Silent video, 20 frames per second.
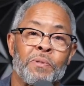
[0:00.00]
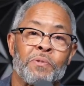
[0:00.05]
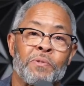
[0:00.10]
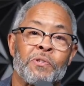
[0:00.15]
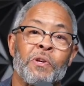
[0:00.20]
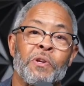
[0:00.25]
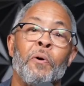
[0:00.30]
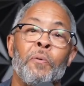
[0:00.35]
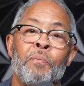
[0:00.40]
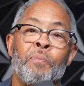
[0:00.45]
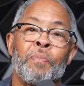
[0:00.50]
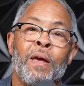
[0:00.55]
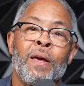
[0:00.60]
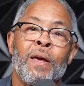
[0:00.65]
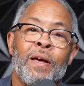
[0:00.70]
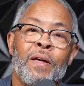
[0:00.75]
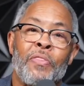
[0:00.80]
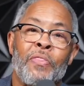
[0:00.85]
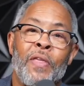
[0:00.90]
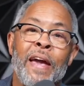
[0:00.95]
So
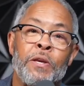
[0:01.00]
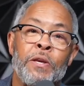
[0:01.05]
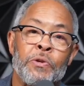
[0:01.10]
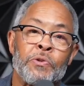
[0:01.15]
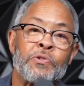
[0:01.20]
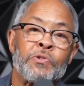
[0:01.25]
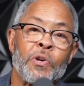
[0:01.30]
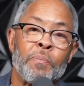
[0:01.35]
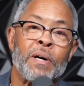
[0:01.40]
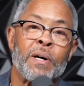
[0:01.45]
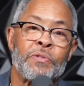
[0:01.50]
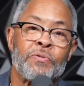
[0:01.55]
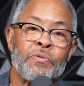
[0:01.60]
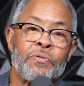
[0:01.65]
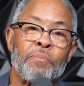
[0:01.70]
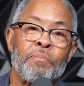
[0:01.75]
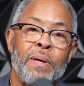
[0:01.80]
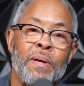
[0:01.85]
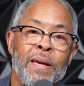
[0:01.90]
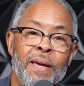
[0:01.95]
thank you so much for
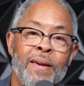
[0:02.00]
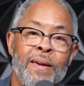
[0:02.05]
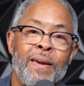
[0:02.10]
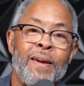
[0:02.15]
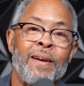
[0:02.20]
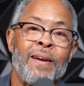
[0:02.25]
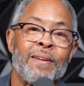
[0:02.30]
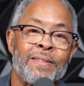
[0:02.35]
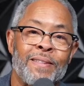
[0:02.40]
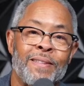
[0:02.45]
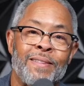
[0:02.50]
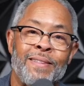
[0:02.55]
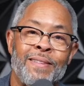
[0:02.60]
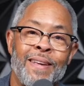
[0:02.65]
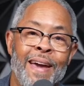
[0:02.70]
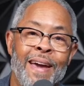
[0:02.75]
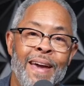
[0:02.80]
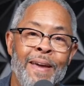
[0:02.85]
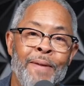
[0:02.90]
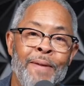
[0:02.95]
being here
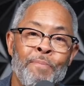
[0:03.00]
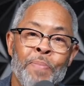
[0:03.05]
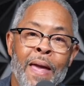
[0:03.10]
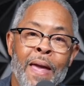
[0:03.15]
today.